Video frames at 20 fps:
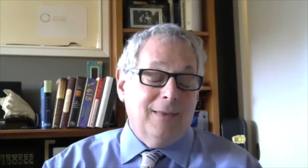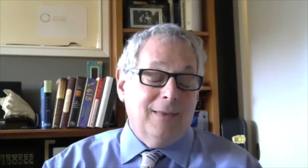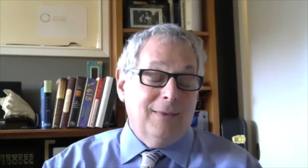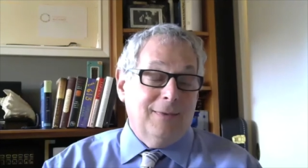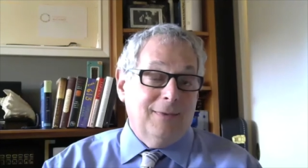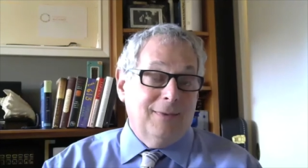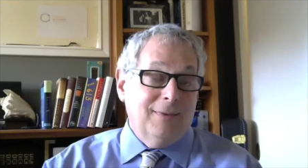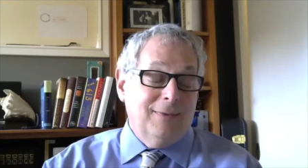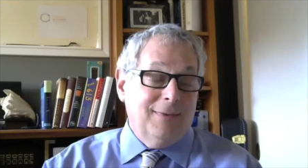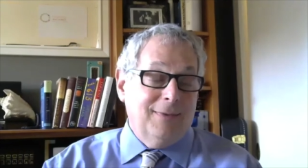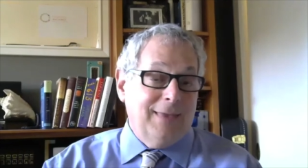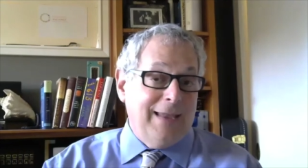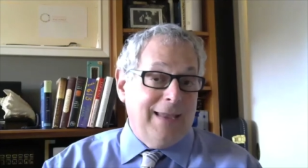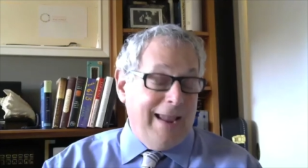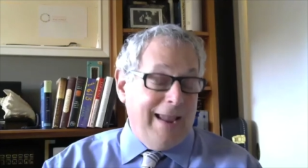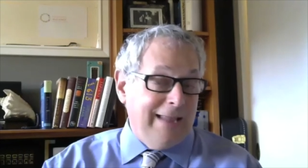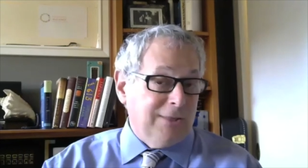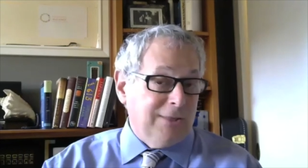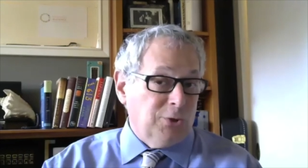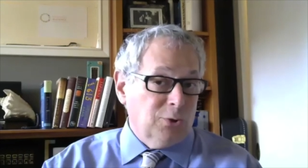The
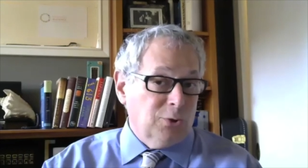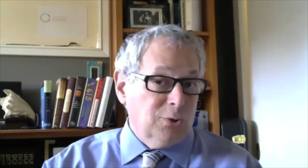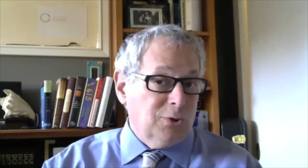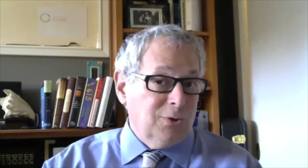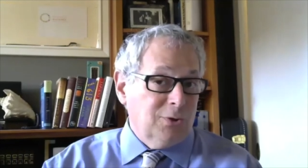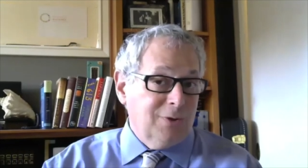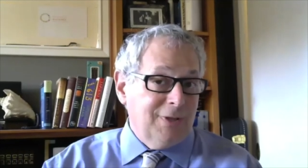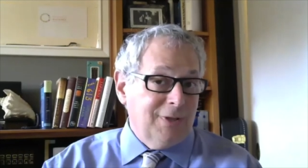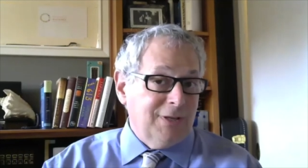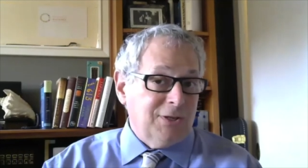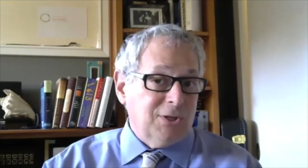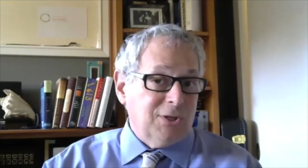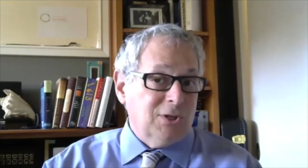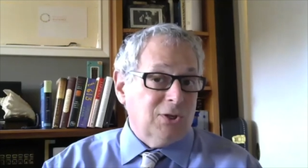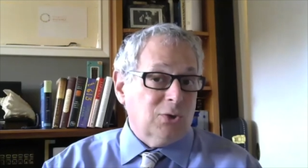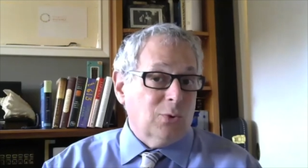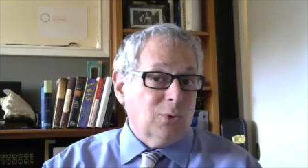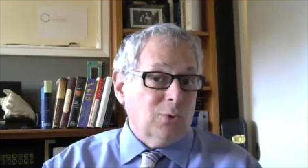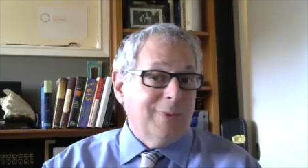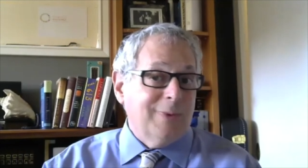answer to this
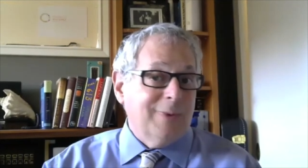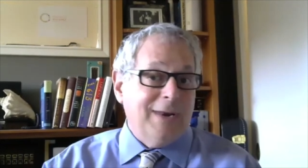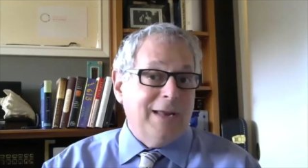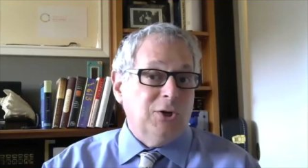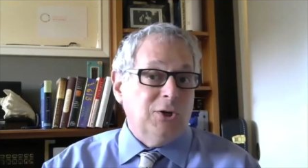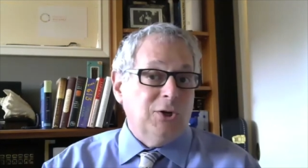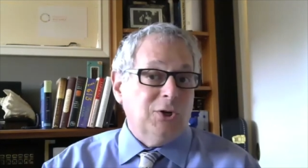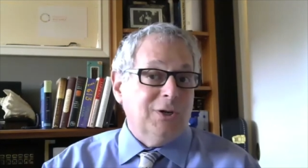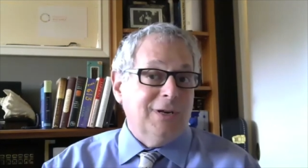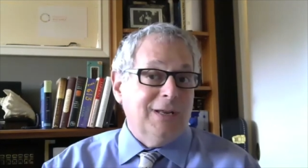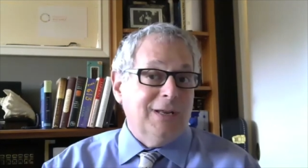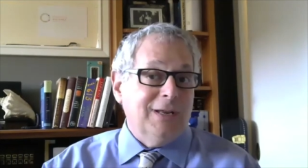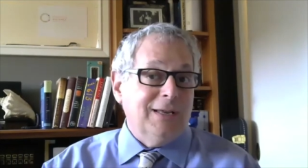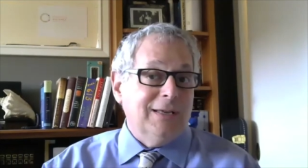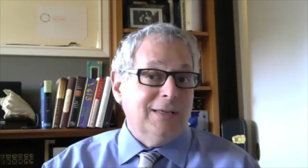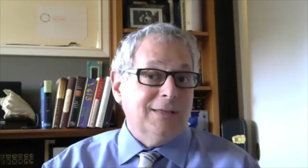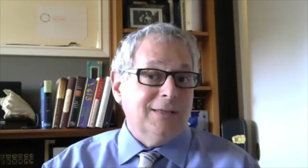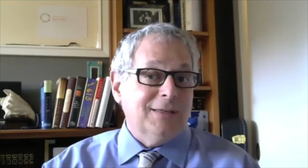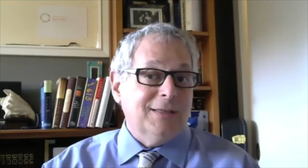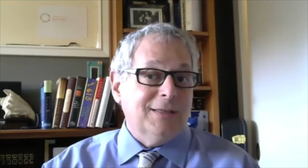discrimination
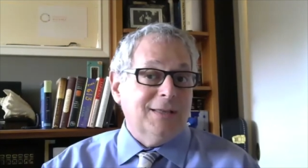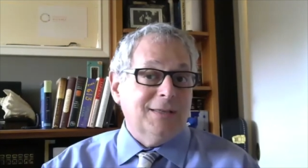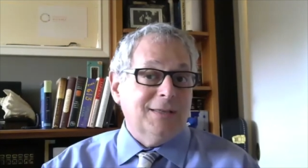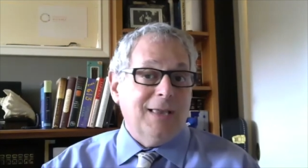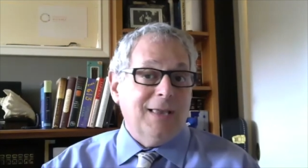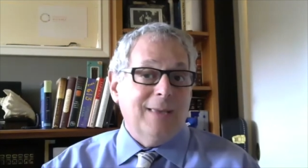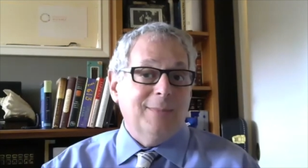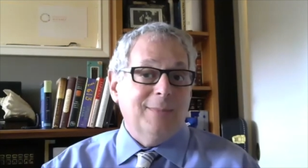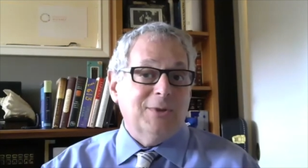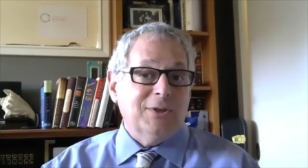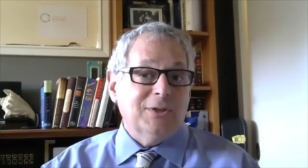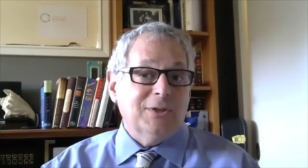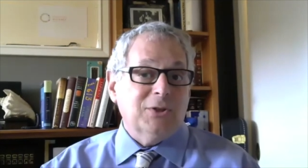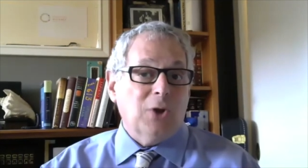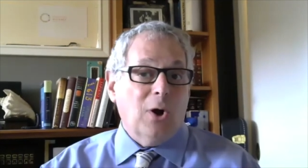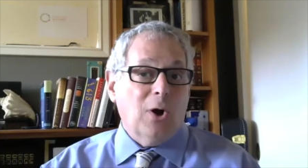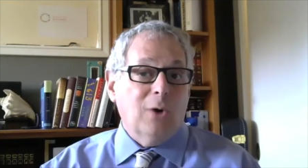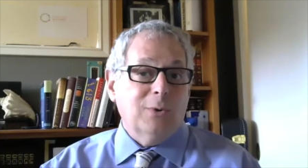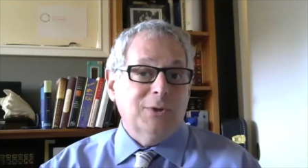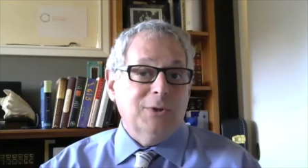is the same as it's
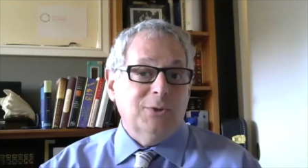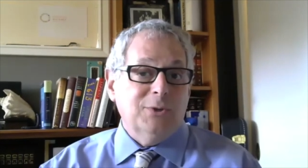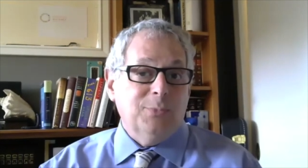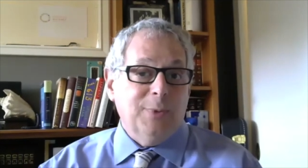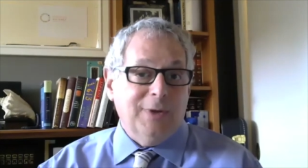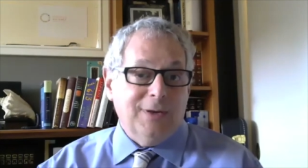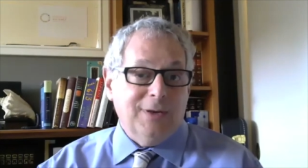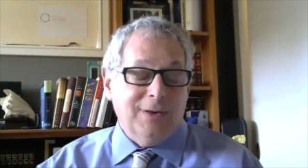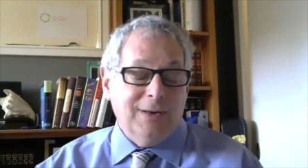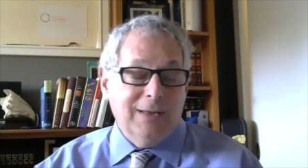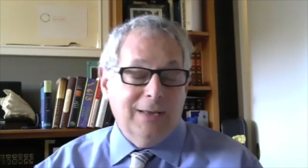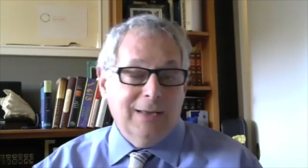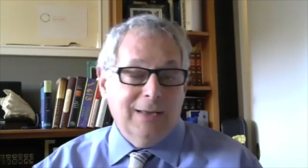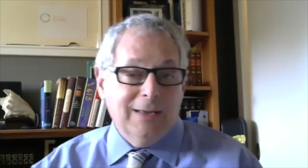always been.